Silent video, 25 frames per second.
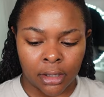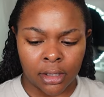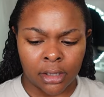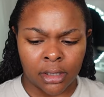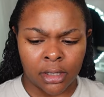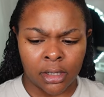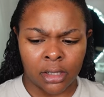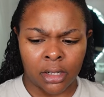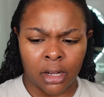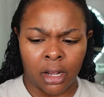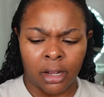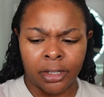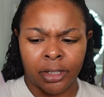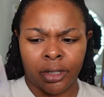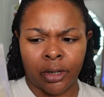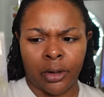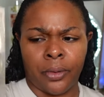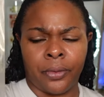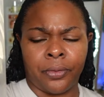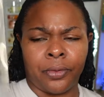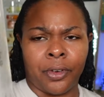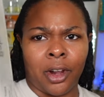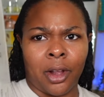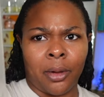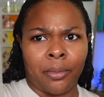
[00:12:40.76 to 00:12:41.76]
this is also
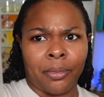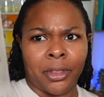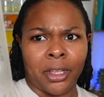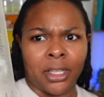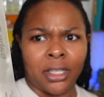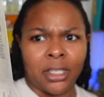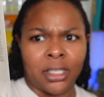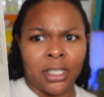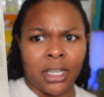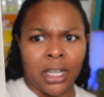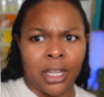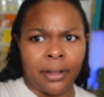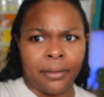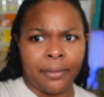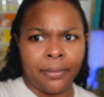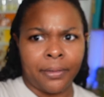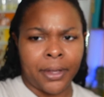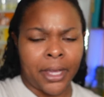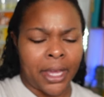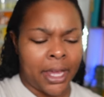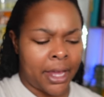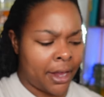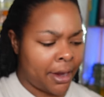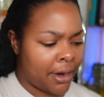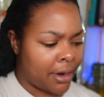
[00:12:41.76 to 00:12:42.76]
from the Dove
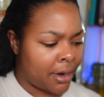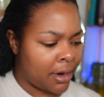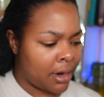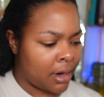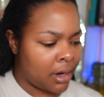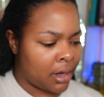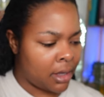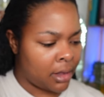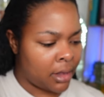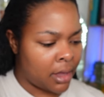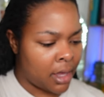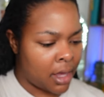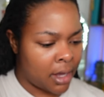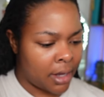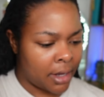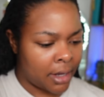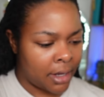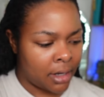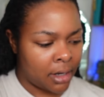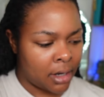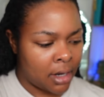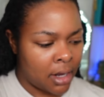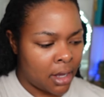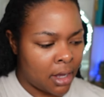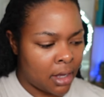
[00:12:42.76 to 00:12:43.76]
Care
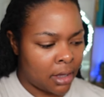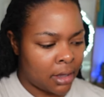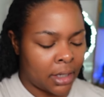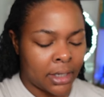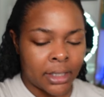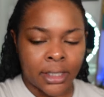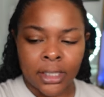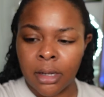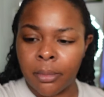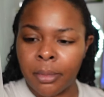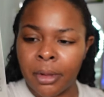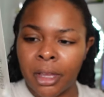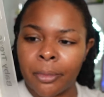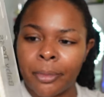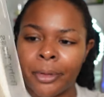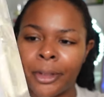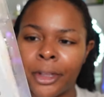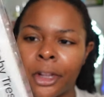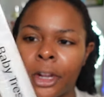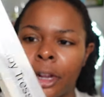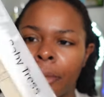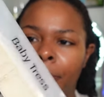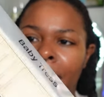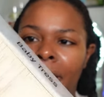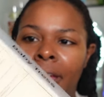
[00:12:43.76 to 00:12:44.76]
line. They sent me a P
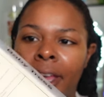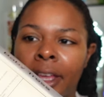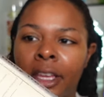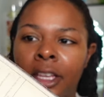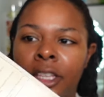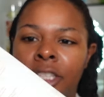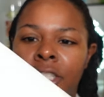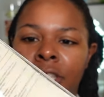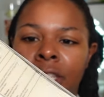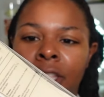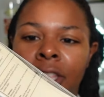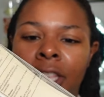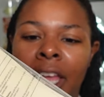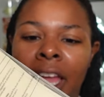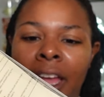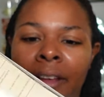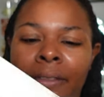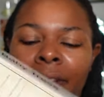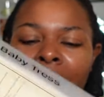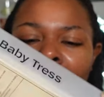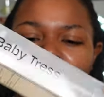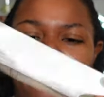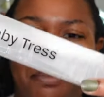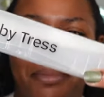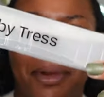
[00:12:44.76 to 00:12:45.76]
R package, and they have
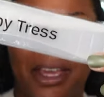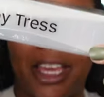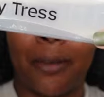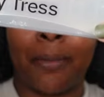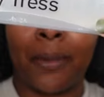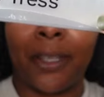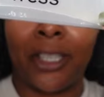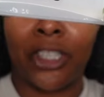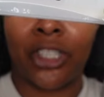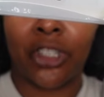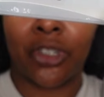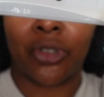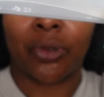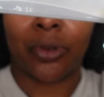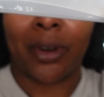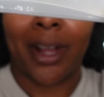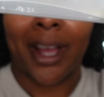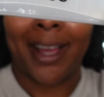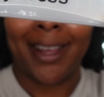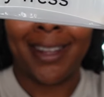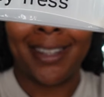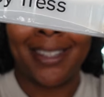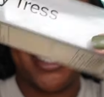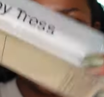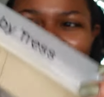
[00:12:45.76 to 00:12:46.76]
like a baby
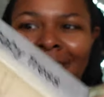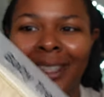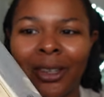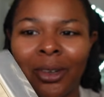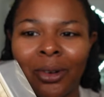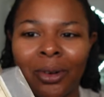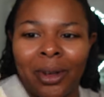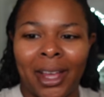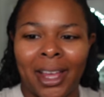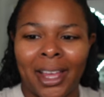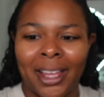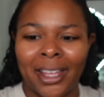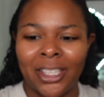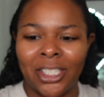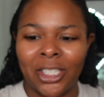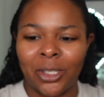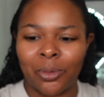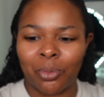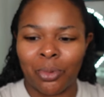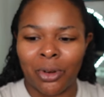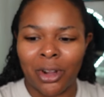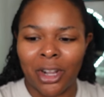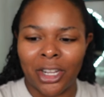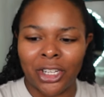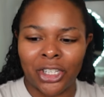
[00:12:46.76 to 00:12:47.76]
Tress little edge
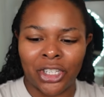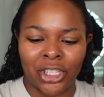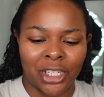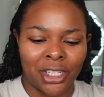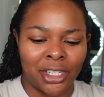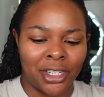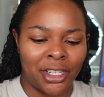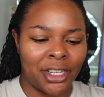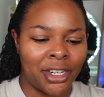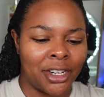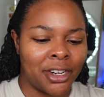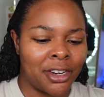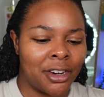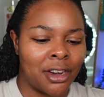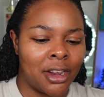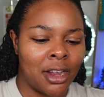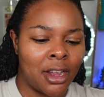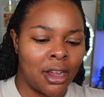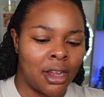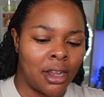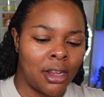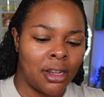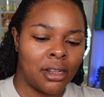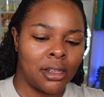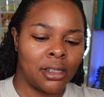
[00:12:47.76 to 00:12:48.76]
brush in here.
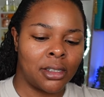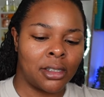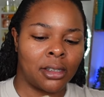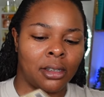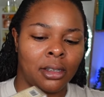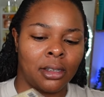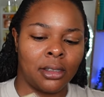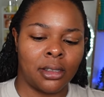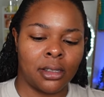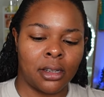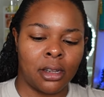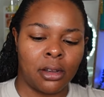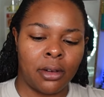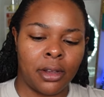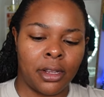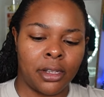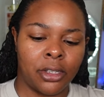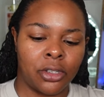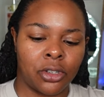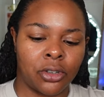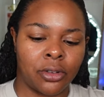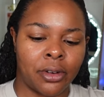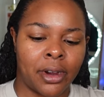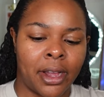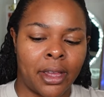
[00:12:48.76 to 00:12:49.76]
So let's go ahead and
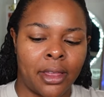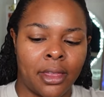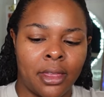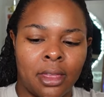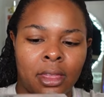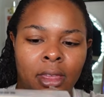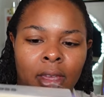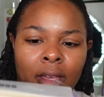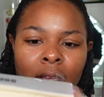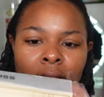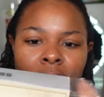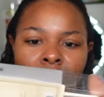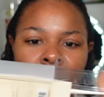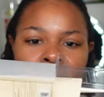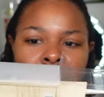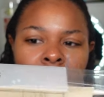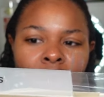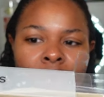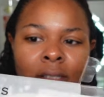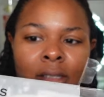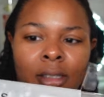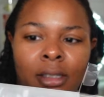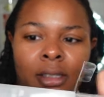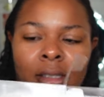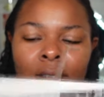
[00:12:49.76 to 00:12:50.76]
try
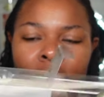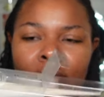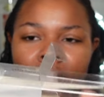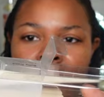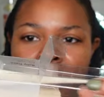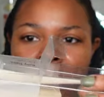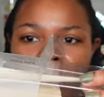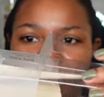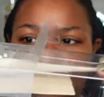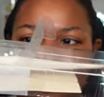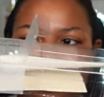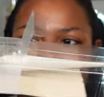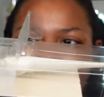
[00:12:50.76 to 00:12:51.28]
this.